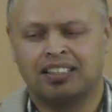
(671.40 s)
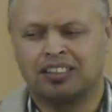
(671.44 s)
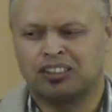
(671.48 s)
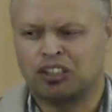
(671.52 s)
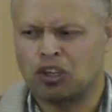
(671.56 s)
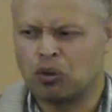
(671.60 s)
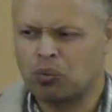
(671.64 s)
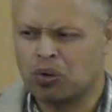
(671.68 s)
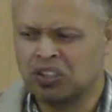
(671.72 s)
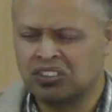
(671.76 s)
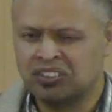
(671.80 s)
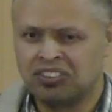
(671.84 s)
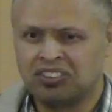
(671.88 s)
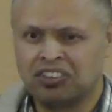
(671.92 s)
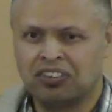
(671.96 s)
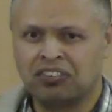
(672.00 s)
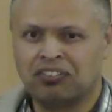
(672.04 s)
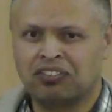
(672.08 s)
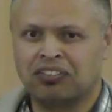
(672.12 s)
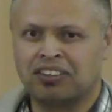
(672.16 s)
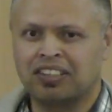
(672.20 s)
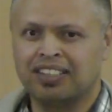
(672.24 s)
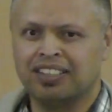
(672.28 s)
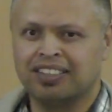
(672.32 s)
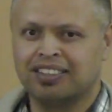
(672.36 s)
So what's
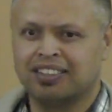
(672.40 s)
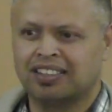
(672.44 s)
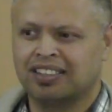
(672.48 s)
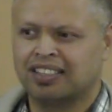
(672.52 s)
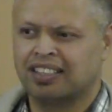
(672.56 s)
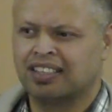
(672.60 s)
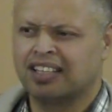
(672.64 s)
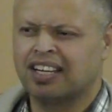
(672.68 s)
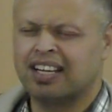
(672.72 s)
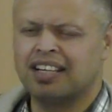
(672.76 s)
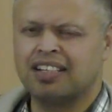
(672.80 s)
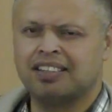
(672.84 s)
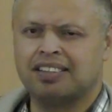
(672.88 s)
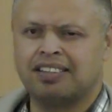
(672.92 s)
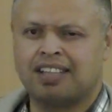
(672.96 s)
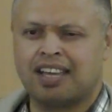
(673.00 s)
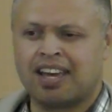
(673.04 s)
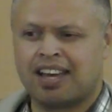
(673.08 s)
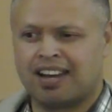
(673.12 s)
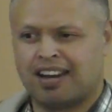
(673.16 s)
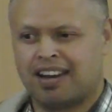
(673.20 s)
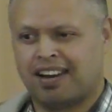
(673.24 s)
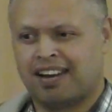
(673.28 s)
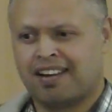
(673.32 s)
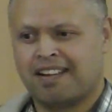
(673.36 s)
different is
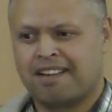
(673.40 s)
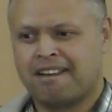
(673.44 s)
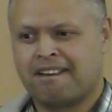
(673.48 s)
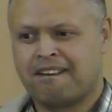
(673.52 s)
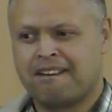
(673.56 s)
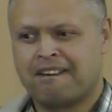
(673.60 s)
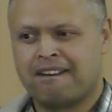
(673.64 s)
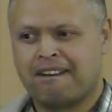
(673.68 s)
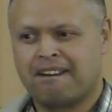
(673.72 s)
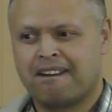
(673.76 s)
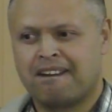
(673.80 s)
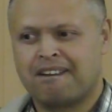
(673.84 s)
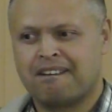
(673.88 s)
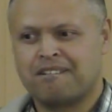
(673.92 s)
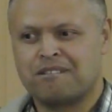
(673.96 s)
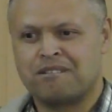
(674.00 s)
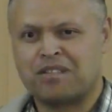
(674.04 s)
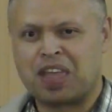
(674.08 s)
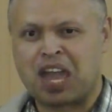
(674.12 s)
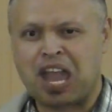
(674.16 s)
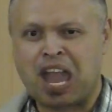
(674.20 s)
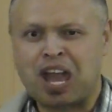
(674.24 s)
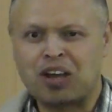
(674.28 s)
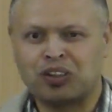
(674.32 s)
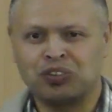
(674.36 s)
that
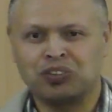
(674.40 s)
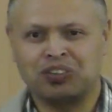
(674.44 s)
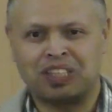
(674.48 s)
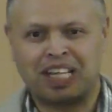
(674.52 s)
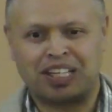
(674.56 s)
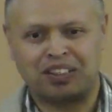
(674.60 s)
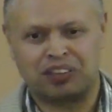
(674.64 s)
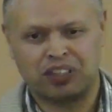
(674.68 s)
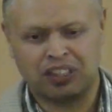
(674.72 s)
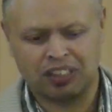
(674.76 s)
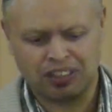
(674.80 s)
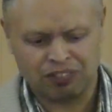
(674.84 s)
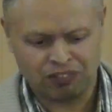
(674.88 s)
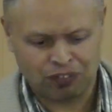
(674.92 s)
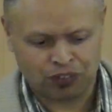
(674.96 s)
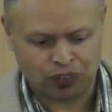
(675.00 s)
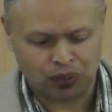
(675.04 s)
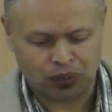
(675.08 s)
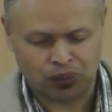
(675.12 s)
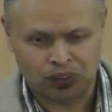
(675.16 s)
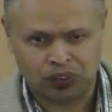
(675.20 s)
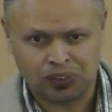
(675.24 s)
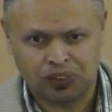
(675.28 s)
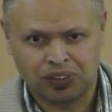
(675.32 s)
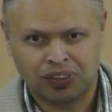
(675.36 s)
the house that didn't
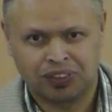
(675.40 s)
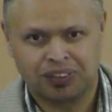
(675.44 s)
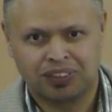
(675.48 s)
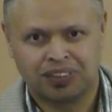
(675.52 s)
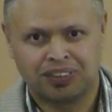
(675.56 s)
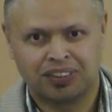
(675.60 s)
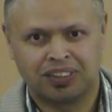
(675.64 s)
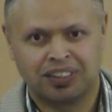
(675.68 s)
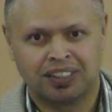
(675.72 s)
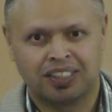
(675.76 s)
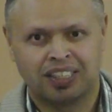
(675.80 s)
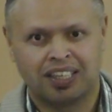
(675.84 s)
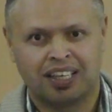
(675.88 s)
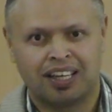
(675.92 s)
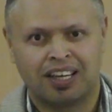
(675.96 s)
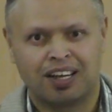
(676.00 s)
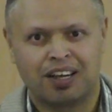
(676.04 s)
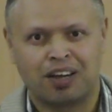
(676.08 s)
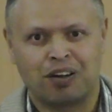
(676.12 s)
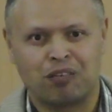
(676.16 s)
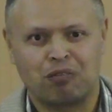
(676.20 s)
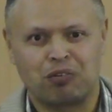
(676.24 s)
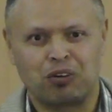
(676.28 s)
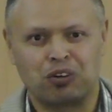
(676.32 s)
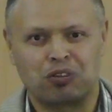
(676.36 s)
fall
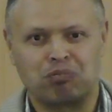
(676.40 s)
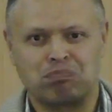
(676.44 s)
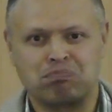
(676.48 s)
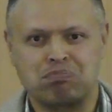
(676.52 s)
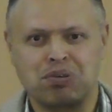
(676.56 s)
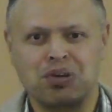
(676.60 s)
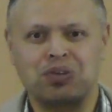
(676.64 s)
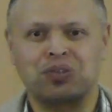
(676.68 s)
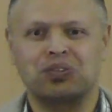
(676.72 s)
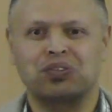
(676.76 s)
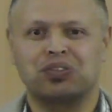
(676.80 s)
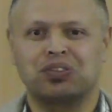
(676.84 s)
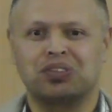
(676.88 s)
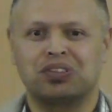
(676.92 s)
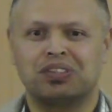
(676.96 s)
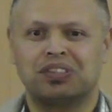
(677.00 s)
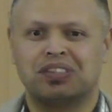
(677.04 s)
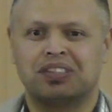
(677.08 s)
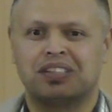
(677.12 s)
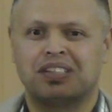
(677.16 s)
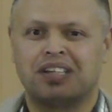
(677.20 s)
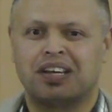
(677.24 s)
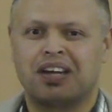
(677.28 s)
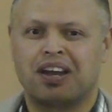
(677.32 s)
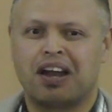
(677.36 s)
was built
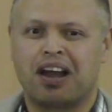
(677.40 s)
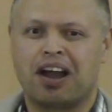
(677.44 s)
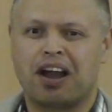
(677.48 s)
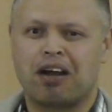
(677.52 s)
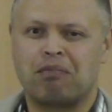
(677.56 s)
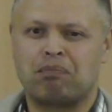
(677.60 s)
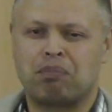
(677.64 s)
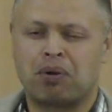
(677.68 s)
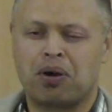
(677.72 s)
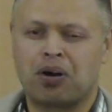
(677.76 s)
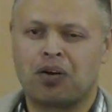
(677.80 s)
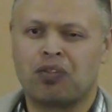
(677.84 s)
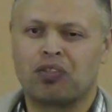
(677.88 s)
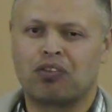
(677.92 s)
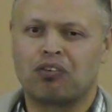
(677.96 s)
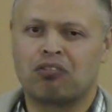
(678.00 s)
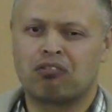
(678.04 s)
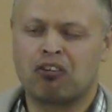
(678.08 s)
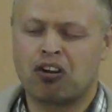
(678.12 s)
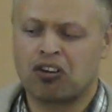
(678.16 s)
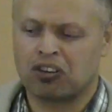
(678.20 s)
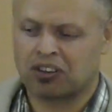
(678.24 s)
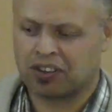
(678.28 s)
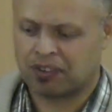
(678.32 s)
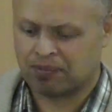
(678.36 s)
upon the
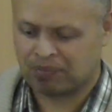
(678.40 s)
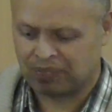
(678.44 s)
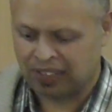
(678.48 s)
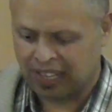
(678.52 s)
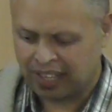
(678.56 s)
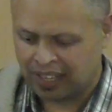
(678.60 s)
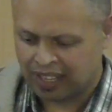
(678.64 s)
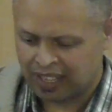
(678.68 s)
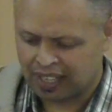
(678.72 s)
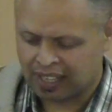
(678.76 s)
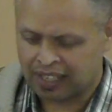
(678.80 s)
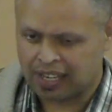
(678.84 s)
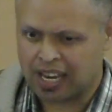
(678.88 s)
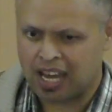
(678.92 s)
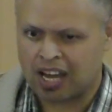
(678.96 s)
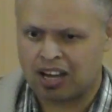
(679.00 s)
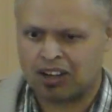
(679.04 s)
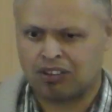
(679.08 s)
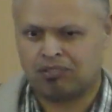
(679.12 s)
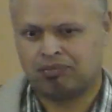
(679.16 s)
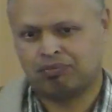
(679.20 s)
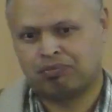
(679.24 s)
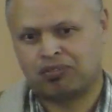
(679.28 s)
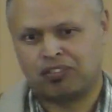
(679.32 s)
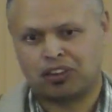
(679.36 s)
rock.
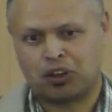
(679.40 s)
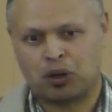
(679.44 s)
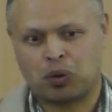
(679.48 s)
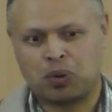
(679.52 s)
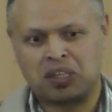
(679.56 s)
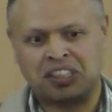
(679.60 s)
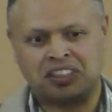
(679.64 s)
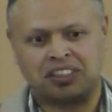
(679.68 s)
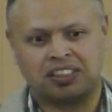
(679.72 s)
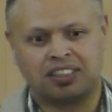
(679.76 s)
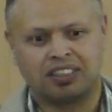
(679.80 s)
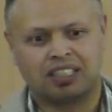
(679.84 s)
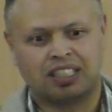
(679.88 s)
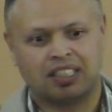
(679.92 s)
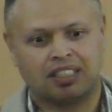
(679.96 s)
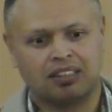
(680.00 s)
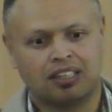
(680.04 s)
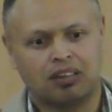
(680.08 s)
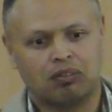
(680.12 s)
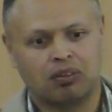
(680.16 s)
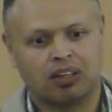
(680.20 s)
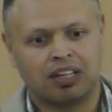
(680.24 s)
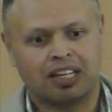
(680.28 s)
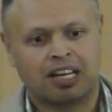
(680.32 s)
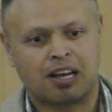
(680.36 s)
Now, the question I,
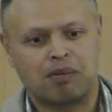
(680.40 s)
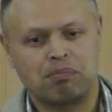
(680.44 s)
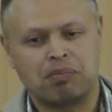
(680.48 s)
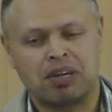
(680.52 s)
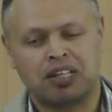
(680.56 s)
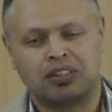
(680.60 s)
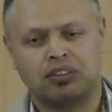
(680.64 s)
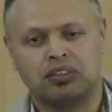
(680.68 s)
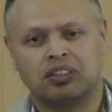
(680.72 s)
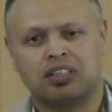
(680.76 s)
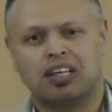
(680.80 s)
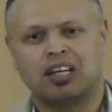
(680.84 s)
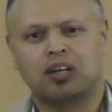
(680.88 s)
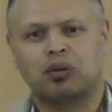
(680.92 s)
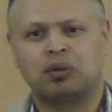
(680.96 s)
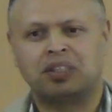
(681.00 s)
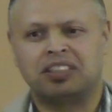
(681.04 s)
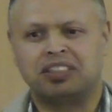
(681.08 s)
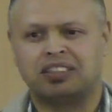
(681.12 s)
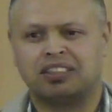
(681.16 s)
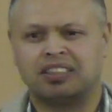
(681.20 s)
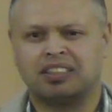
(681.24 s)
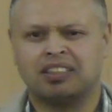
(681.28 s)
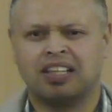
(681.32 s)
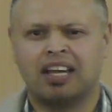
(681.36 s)
I'm going to come back to that
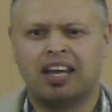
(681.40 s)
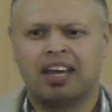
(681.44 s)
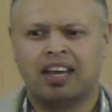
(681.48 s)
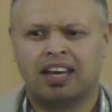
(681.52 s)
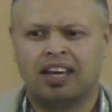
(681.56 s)
question.